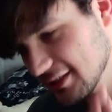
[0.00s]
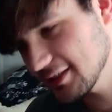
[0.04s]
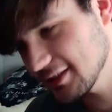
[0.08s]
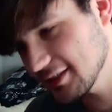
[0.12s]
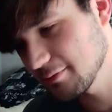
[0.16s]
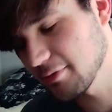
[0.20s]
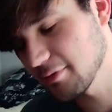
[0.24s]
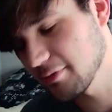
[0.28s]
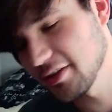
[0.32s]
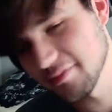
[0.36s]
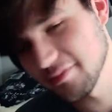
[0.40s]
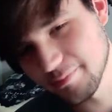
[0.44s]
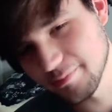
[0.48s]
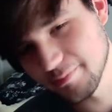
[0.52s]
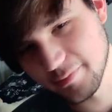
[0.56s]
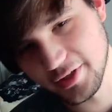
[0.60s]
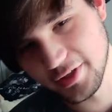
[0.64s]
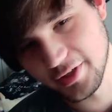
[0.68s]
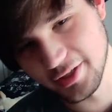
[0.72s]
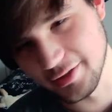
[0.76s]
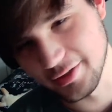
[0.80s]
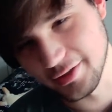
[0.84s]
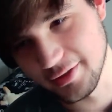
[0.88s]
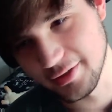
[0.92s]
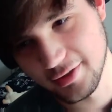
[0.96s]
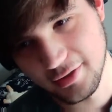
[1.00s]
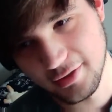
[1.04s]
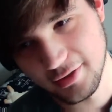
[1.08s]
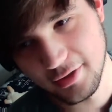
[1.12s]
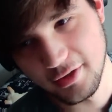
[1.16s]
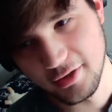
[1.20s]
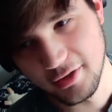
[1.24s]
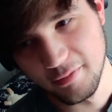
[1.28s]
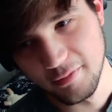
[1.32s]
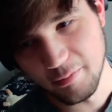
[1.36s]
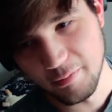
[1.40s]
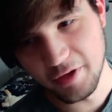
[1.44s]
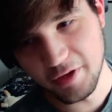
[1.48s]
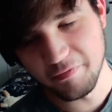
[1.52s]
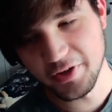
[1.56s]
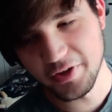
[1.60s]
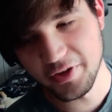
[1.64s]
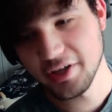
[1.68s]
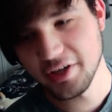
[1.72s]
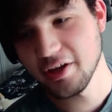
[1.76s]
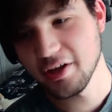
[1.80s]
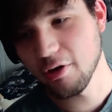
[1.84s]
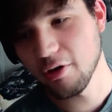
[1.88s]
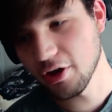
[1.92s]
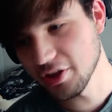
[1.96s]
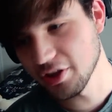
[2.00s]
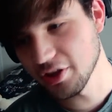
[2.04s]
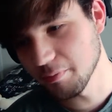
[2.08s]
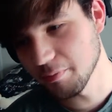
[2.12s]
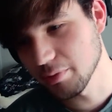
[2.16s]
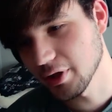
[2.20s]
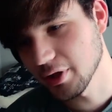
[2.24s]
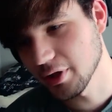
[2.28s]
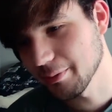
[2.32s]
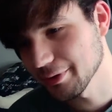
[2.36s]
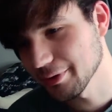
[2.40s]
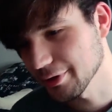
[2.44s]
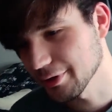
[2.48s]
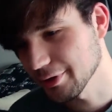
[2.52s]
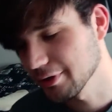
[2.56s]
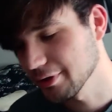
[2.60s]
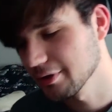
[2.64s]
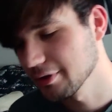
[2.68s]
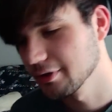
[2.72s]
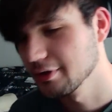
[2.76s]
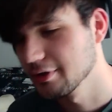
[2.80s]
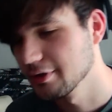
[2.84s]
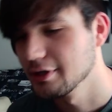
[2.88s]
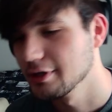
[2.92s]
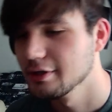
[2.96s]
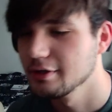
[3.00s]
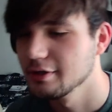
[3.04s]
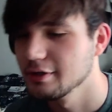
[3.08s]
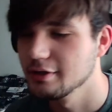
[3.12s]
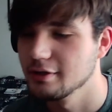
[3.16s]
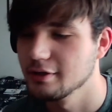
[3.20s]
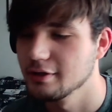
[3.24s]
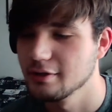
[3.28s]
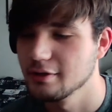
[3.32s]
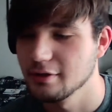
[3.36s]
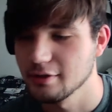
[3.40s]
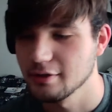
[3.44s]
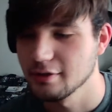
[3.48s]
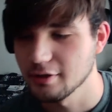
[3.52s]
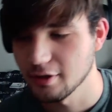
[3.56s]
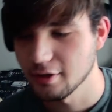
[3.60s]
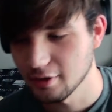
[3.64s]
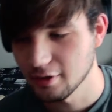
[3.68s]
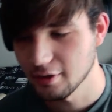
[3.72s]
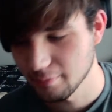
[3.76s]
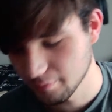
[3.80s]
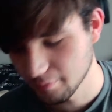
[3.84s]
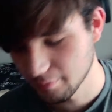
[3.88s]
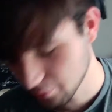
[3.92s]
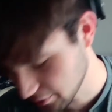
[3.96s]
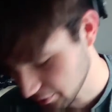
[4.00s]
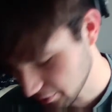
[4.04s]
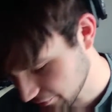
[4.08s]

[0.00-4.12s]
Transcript: in my video on the plumber, one of